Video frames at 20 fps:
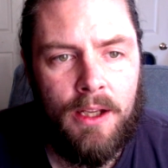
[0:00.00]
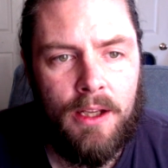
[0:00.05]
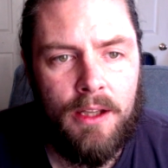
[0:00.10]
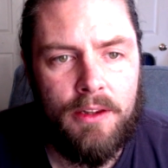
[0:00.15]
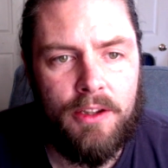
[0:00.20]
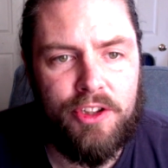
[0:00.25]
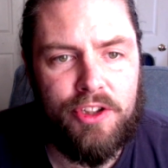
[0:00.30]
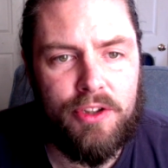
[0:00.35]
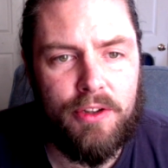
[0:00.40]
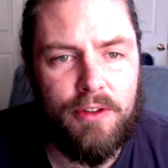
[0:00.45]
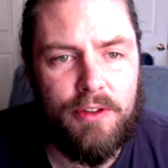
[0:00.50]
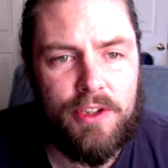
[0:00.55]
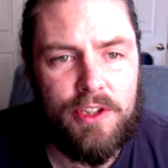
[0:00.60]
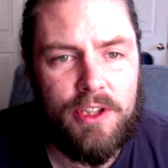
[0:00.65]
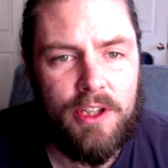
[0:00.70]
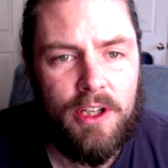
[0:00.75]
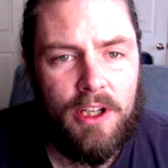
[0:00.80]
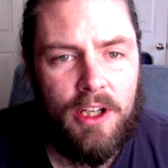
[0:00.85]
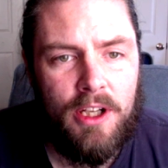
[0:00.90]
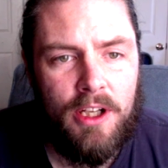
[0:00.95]
The Church,
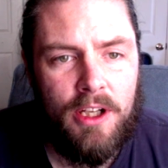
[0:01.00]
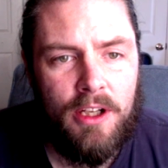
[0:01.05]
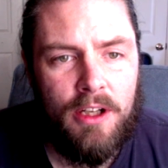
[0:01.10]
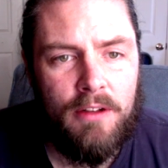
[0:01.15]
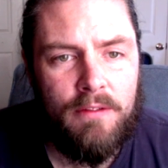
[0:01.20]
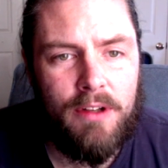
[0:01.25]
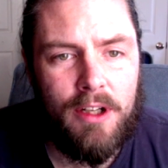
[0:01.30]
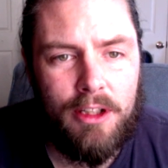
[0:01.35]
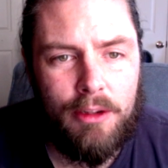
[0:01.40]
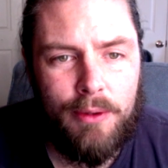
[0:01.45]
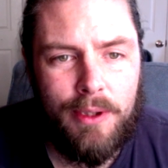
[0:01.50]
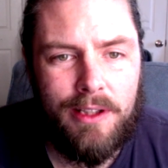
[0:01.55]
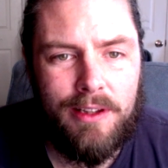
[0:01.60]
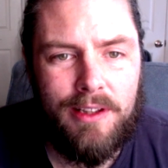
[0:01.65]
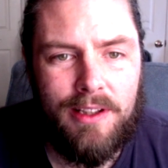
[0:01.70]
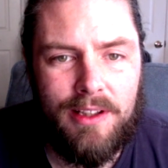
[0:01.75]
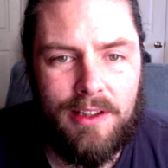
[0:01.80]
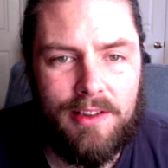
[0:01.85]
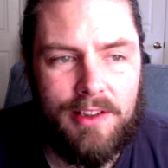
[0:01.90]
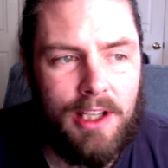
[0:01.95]
following
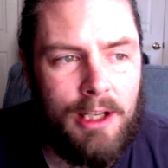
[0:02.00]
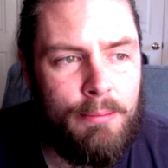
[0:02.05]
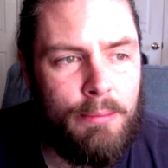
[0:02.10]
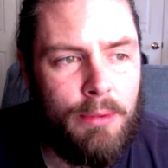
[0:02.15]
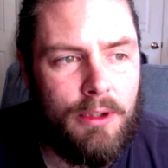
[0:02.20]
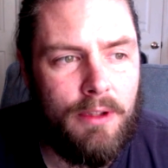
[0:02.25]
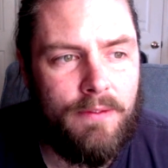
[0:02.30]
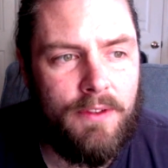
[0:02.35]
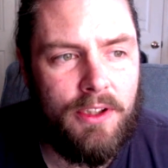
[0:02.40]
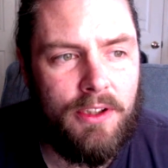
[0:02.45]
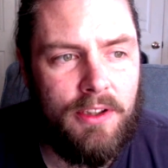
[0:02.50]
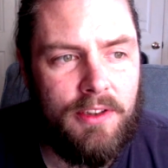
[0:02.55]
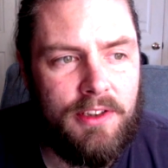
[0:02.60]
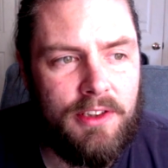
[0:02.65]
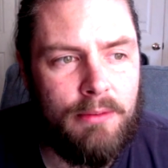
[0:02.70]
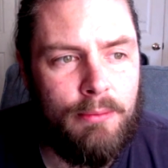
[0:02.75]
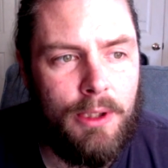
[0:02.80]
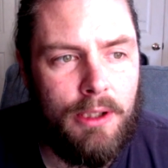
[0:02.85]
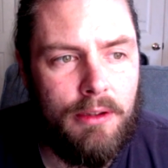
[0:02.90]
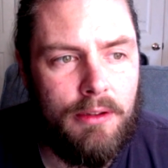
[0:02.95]
the example of the Good
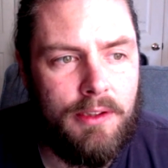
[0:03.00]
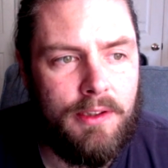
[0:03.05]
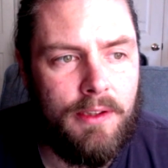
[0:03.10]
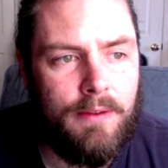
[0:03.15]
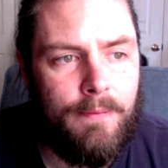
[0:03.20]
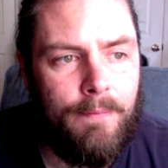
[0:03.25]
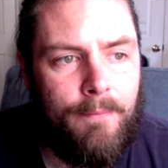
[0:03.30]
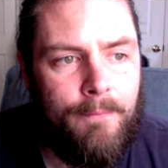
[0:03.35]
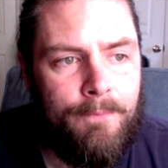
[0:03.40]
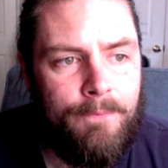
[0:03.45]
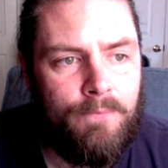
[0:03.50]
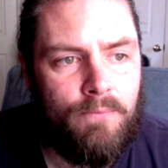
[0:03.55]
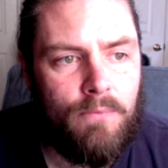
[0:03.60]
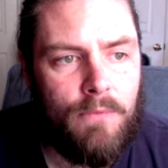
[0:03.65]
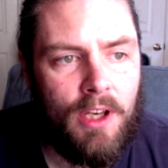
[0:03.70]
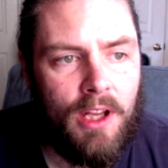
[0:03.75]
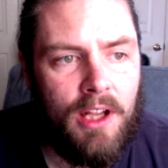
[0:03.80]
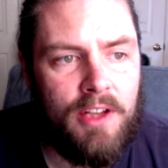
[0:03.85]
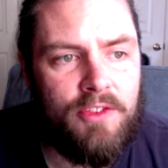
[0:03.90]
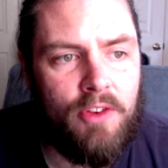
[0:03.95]
Samaritan,
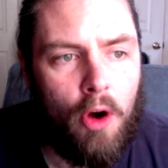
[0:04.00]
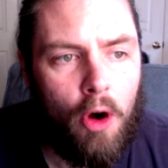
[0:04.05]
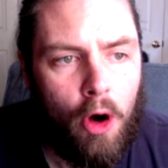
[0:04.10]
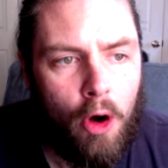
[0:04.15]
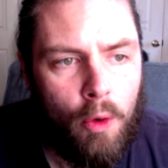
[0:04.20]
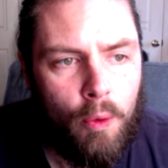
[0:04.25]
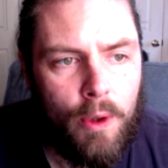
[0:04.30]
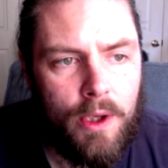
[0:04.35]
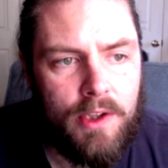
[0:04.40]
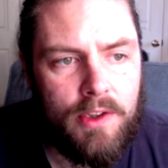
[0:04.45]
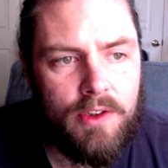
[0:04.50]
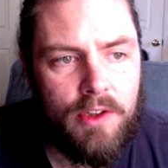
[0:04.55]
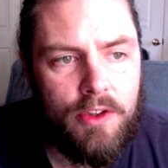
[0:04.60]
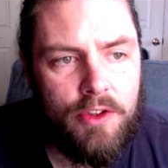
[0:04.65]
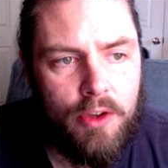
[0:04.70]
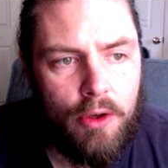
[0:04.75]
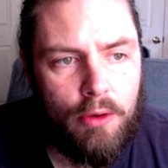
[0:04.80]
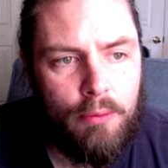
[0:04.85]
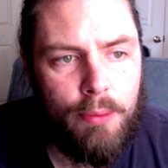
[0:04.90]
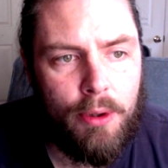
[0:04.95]
has always
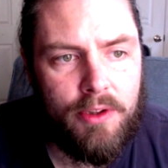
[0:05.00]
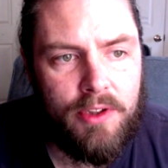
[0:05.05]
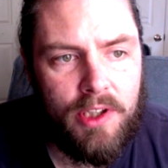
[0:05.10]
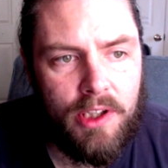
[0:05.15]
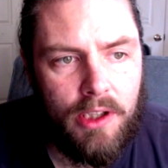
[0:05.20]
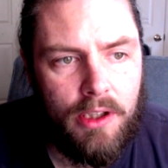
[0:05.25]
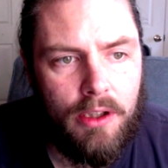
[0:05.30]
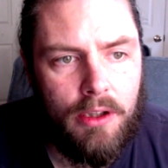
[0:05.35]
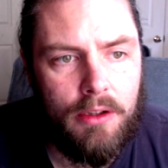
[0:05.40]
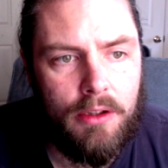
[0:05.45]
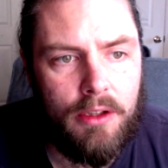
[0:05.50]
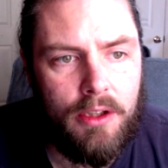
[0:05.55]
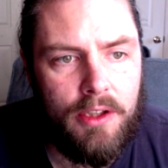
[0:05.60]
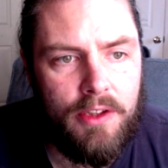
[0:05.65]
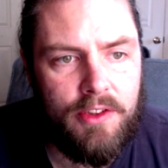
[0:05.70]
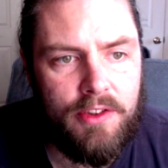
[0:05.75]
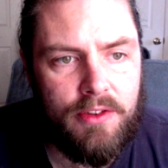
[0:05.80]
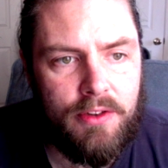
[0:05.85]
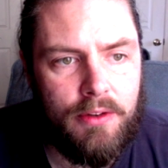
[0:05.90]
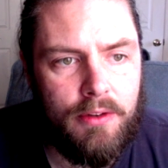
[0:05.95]
shown particular
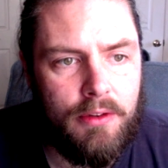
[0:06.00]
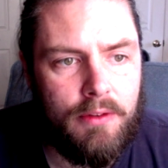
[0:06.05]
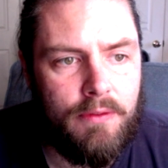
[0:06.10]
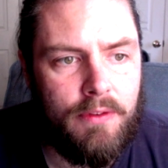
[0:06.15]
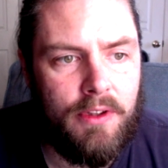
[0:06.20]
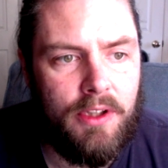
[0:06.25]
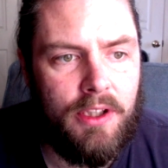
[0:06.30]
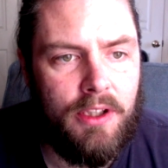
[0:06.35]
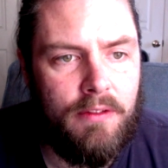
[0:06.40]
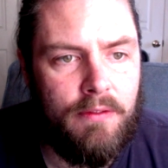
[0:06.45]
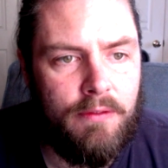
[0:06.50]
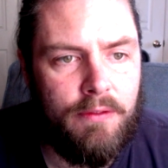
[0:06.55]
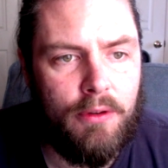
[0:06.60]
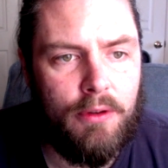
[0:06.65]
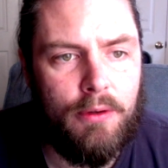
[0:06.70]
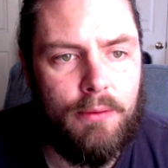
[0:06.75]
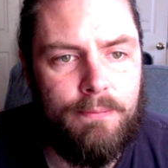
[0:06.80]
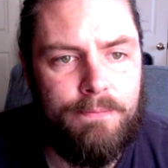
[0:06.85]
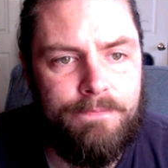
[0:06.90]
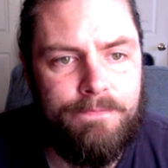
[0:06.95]
concern for the infirm.